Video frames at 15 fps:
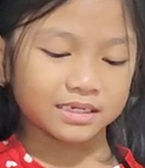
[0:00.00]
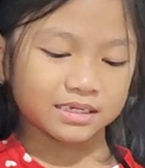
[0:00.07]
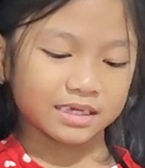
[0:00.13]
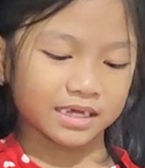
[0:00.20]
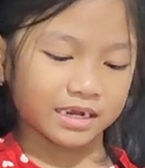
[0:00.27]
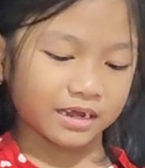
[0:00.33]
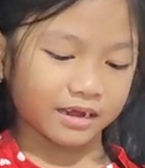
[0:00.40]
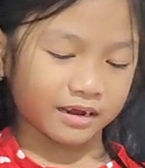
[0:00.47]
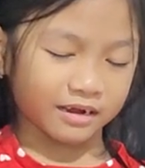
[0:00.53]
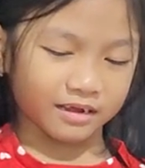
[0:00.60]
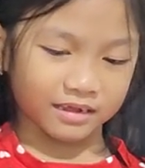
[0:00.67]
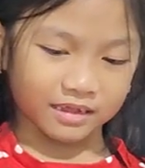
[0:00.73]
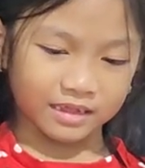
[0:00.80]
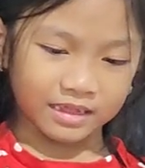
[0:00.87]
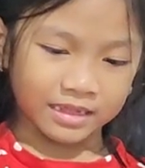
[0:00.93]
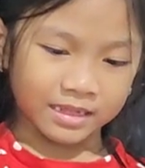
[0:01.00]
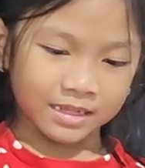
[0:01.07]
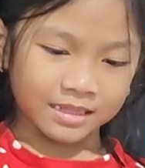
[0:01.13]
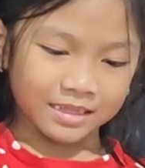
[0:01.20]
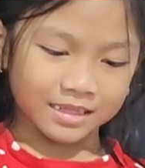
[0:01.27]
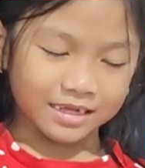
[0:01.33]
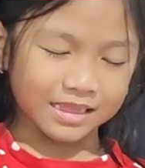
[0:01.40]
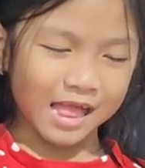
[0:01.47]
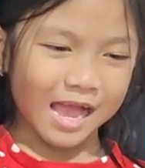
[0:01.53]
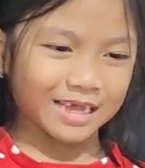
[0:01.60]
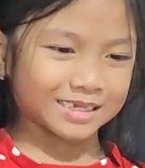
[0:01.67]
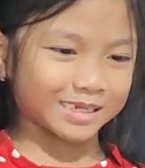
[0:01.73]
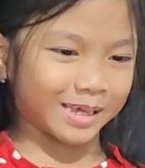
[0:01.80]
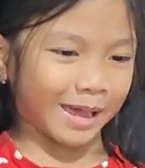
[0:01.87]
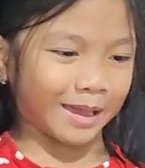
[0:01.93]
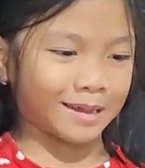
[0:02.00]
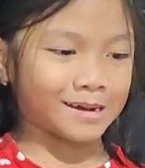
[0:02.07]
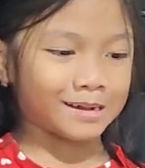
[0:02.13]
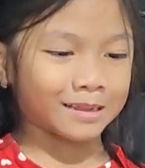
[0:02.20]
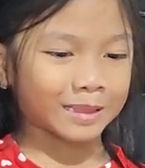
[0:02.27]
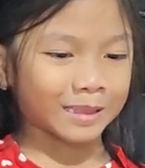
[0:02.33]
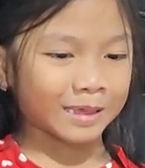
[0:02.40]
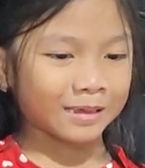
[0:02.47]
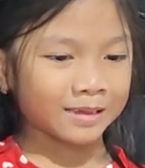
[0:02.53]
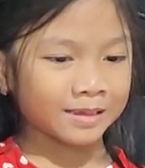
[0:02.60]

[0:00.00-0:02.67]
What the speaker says: said a girl. The class giggled.